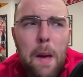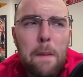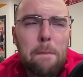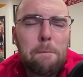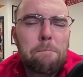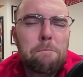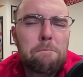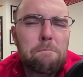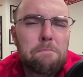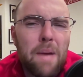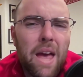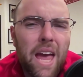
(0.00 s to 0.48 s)

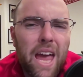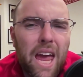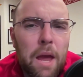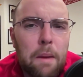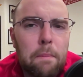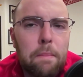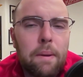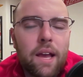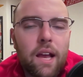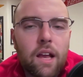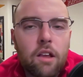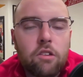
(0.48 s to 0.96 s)

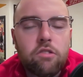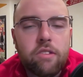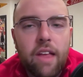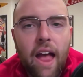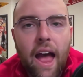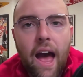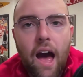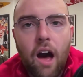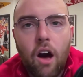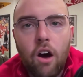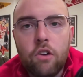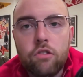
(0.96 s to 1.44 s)
maybe it's
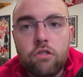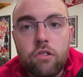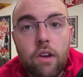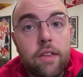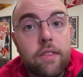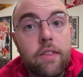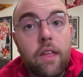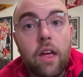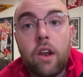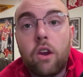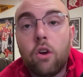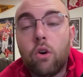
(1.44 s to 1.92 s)
Dallas, and
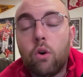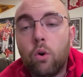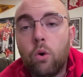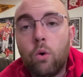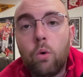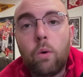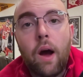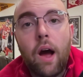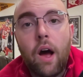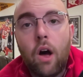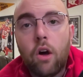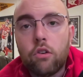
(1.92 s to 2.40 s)
then
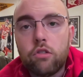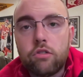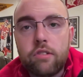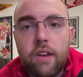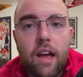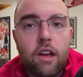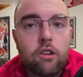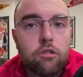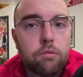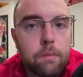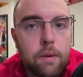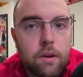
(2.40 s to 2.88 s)
who else?
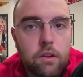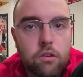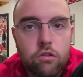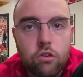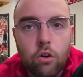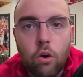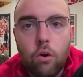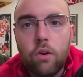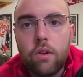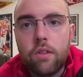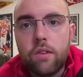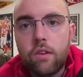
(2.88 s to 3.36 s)
Yes,
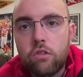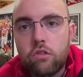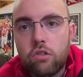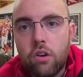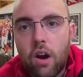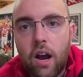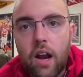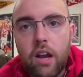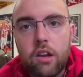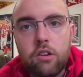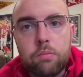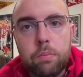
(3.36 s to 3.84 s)
Minnesota and the
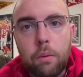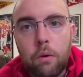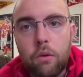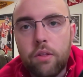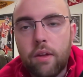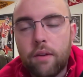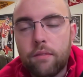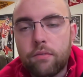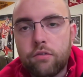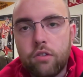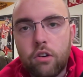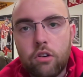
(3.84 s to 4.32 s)
Giants both
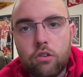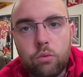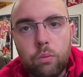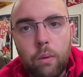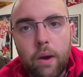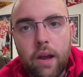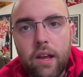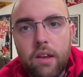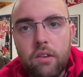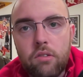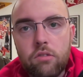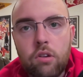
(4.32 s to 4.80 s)
have 6
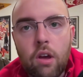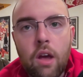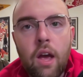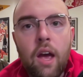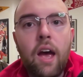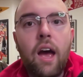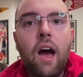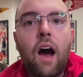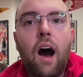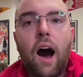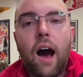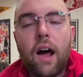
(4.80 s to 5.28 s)
wins.
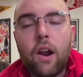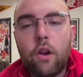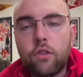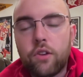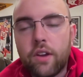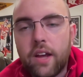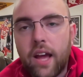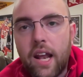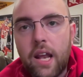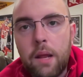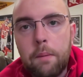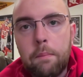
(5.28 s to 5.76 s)
I don't
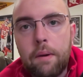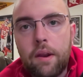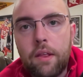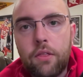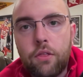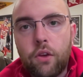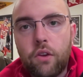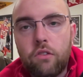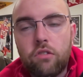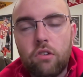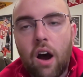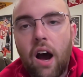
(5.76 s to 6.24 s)
think anybody
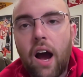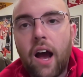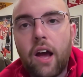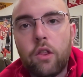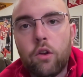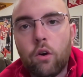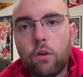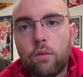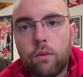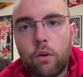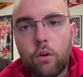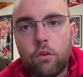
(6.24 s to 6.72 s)
thinks
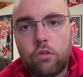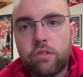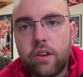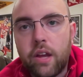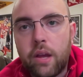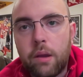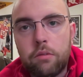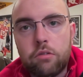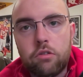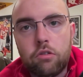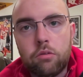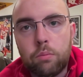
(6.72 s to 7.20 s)
either of those
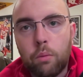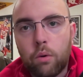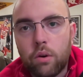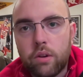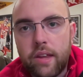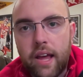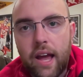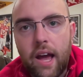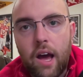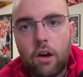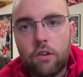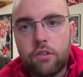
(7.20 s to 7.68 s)
teams is more
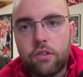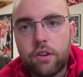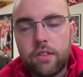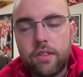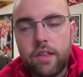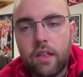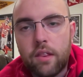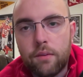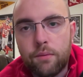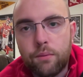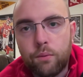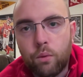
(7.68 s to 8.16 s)
talented
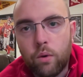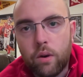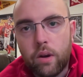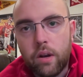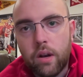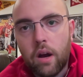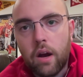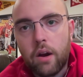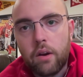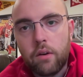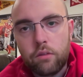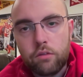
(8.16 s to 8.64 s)
than the
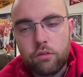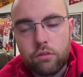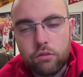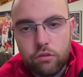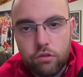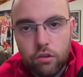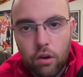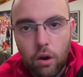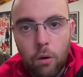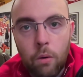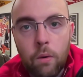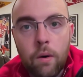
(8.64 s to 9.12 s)
49ers. And
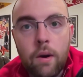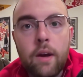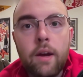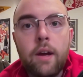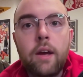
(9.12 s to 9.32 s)
so